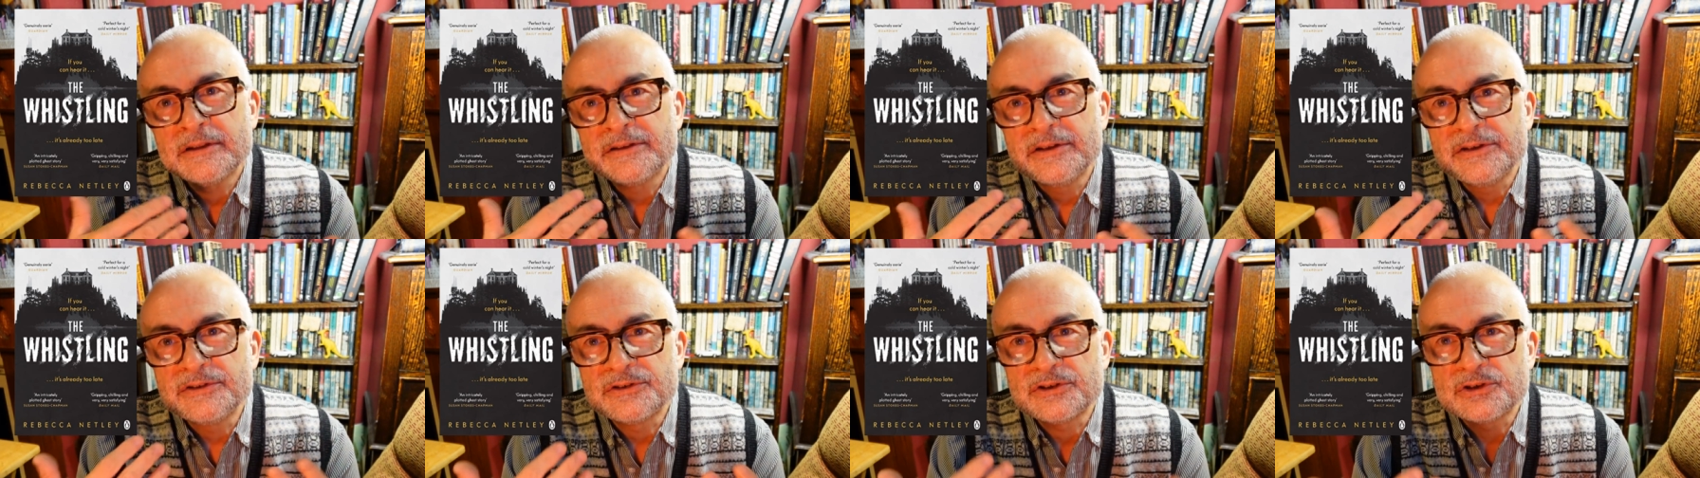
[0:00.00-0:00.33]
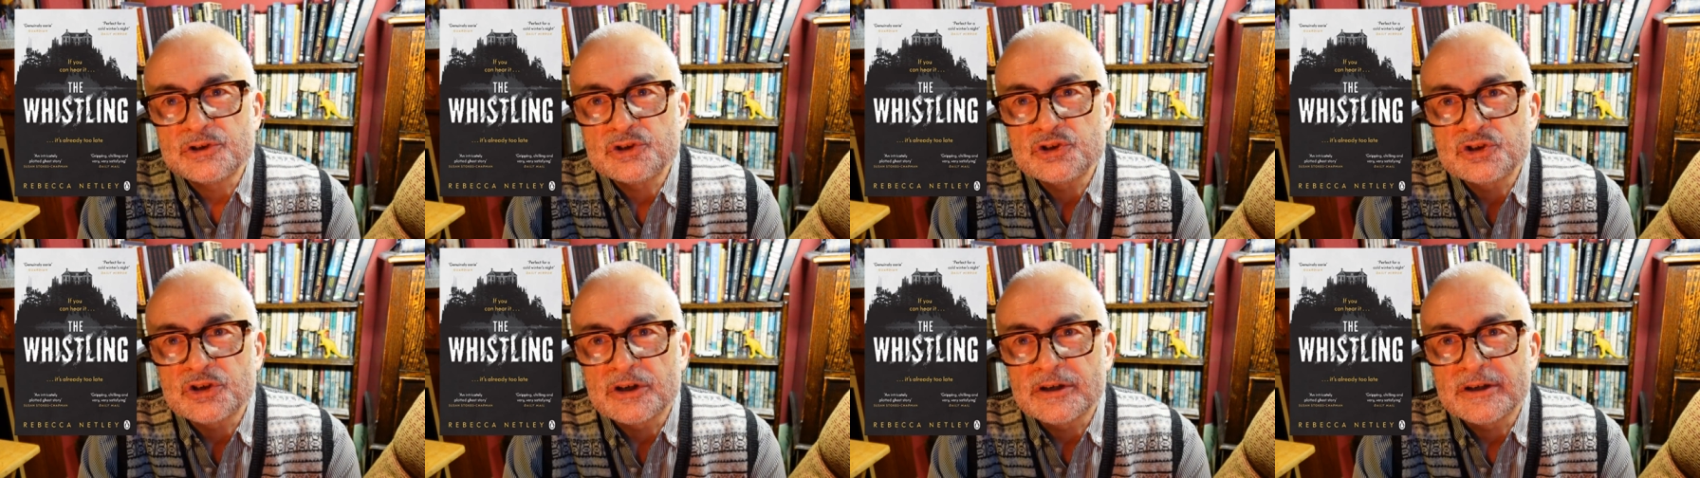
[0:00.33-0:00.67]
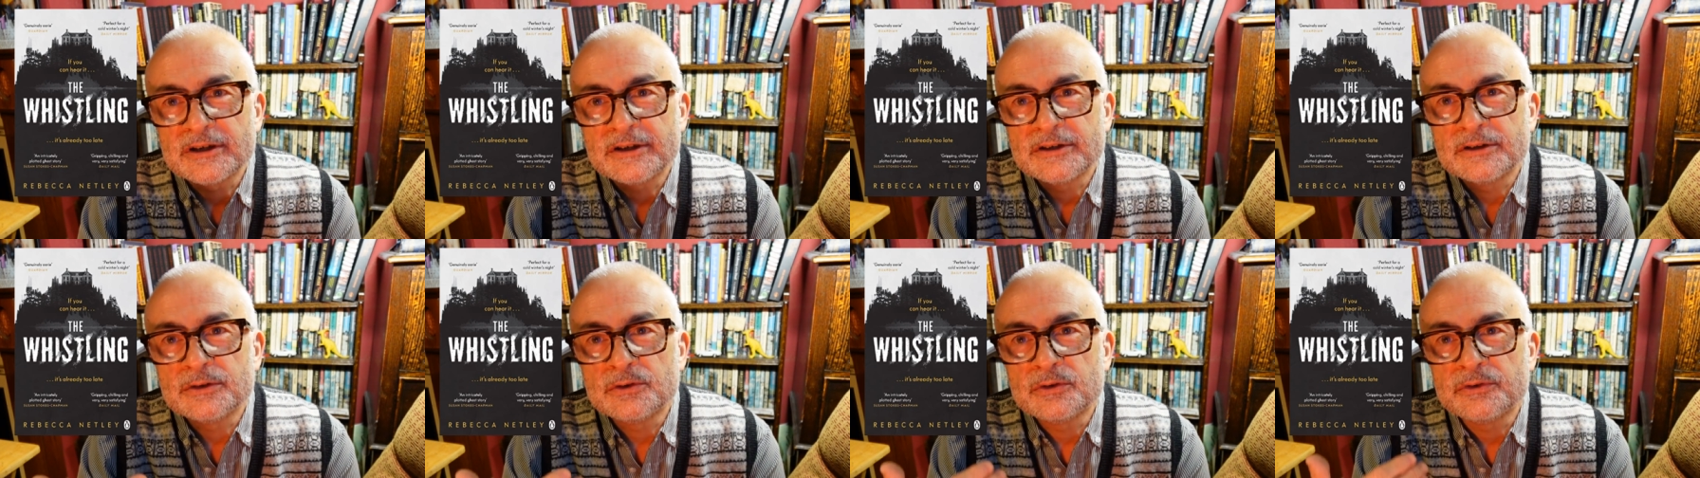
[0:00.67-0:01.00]
There's a
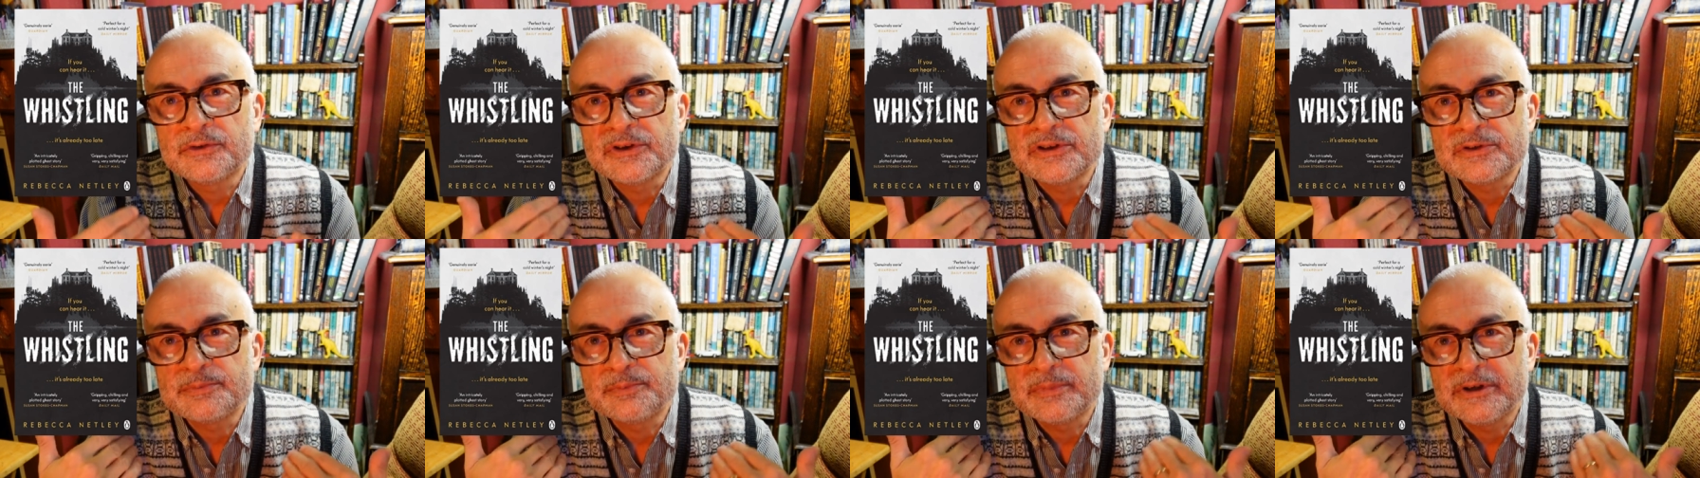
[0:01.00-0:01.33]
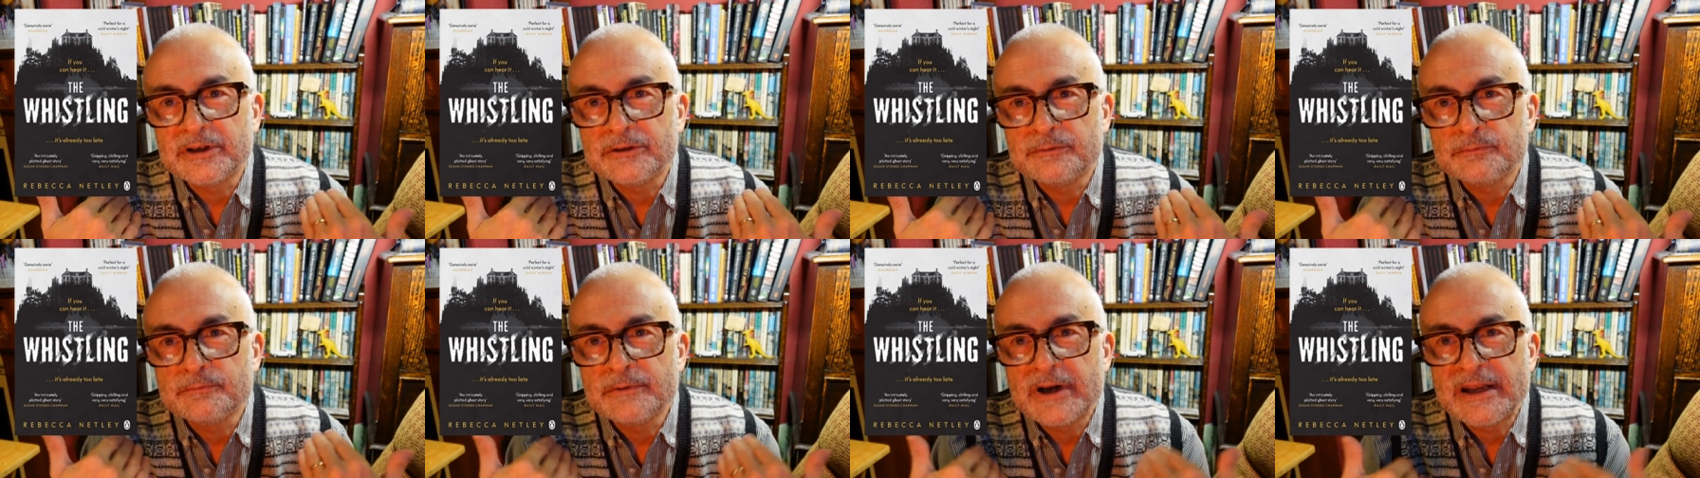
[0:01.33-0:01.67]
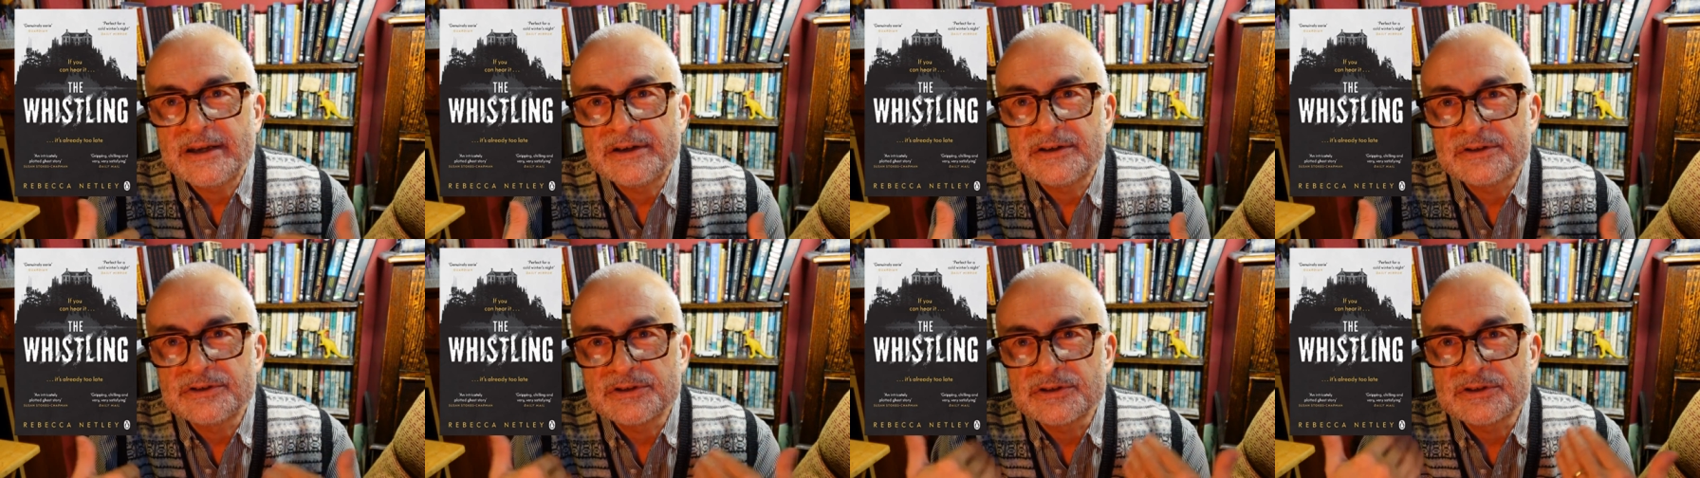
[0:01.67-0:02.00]
child that's been
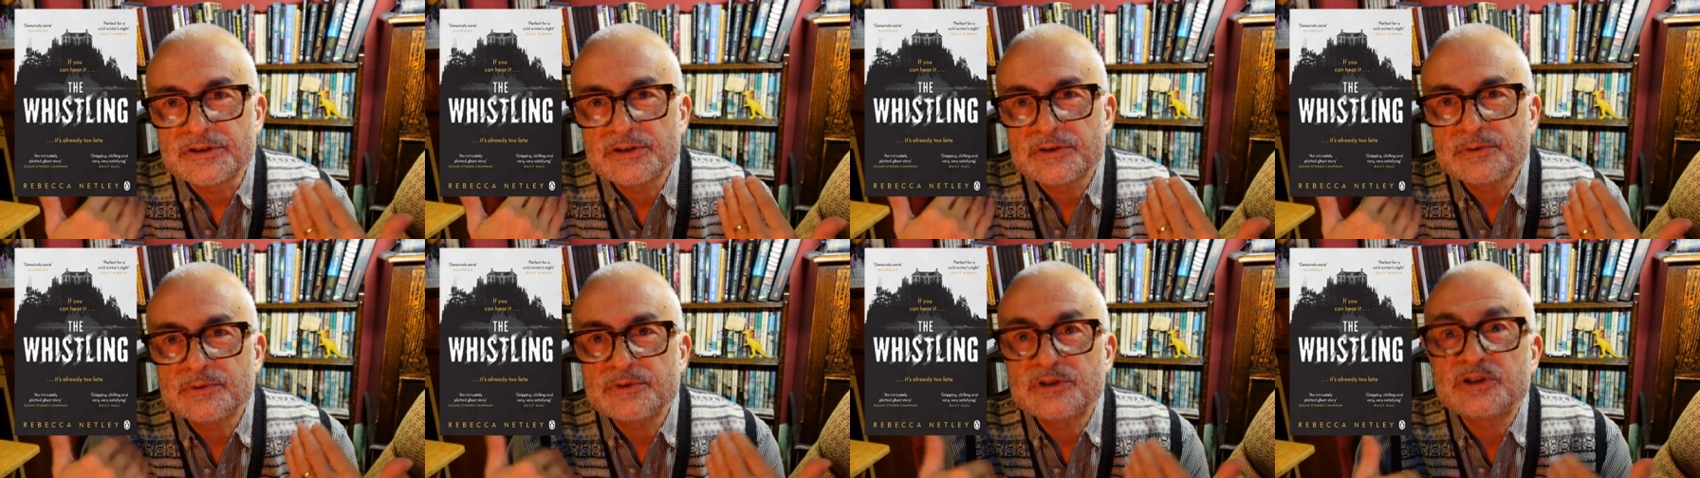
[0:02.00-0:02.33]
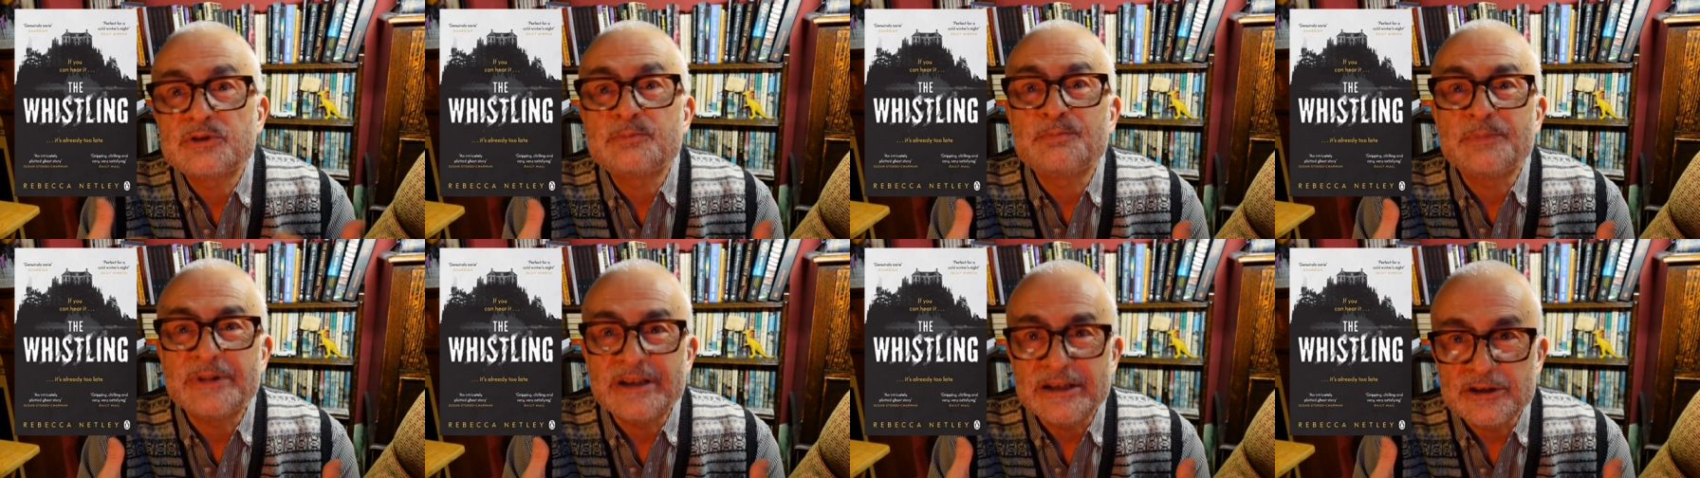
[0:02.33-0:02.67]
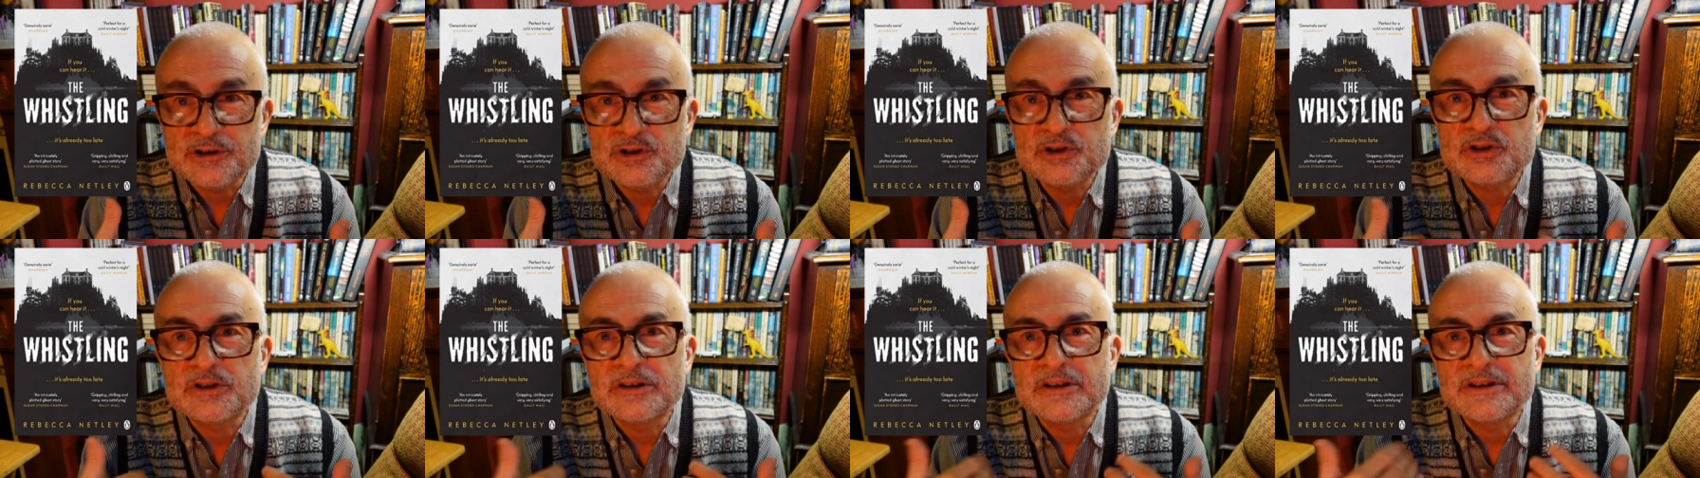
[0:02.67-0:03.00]
rendered
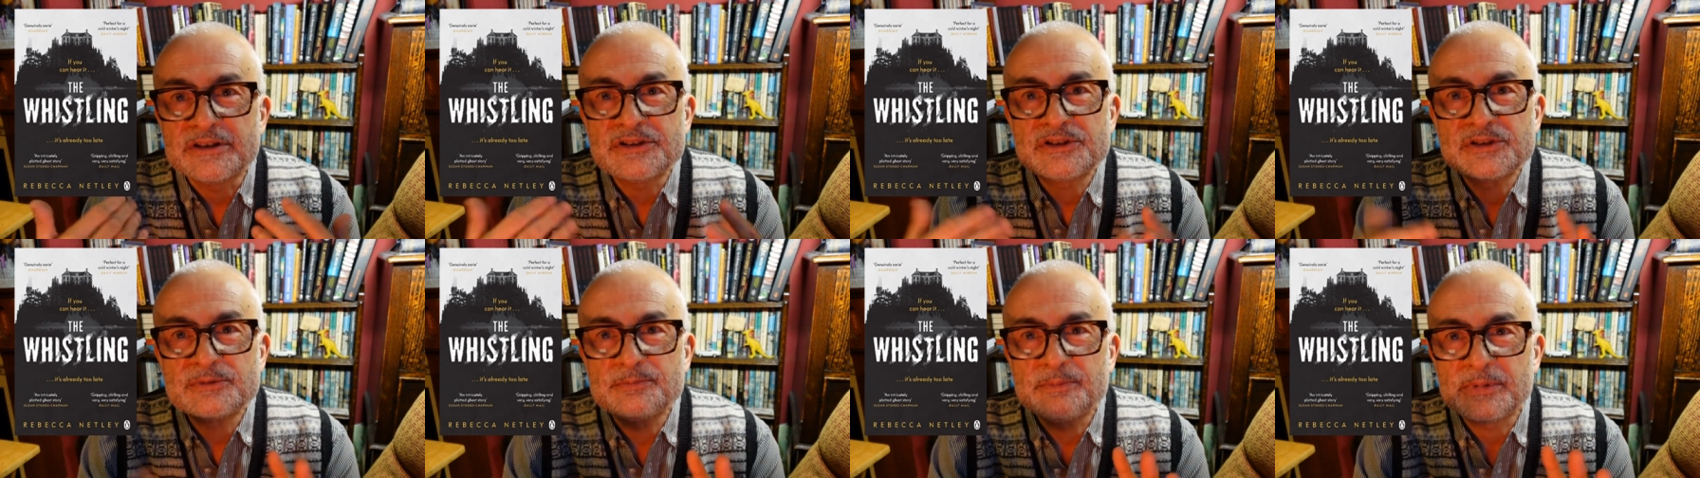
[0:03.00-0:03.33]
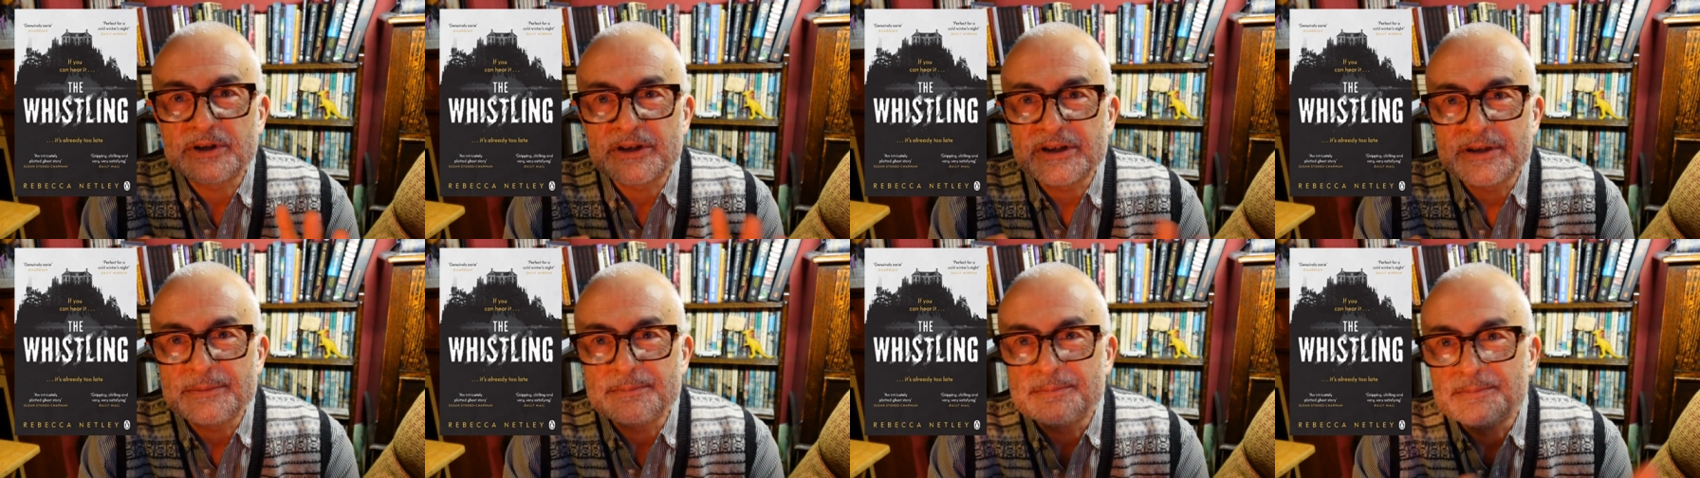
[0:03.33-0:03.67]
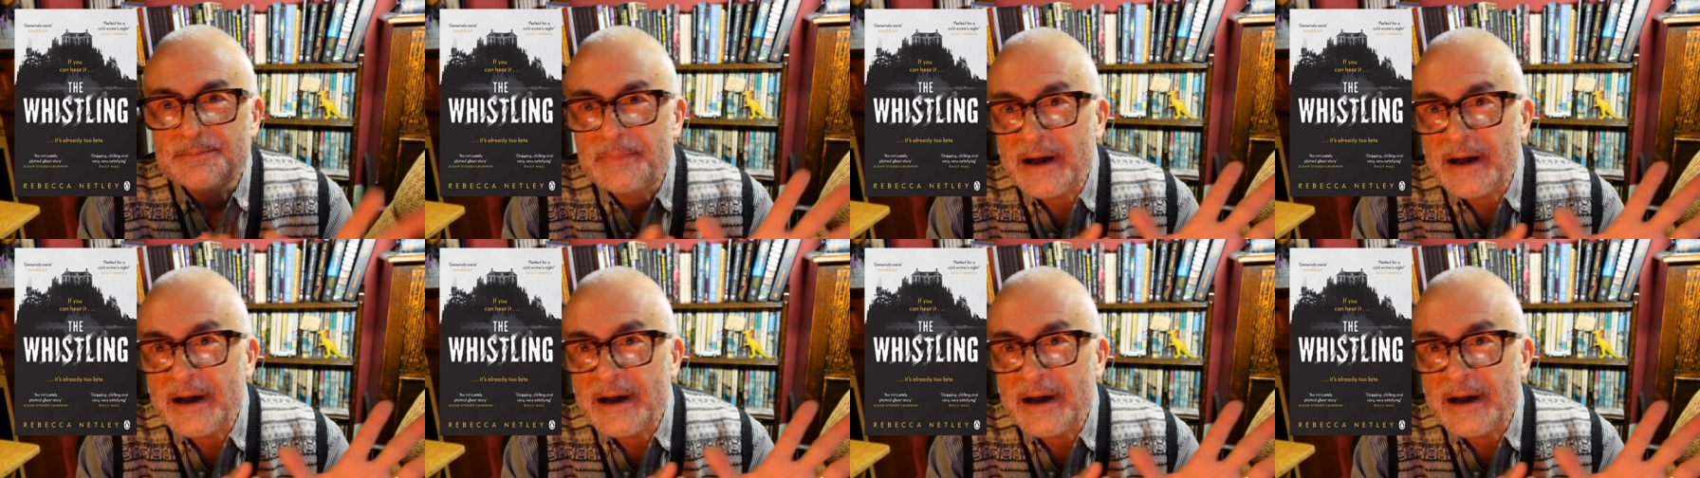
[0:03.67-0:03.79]
speechless by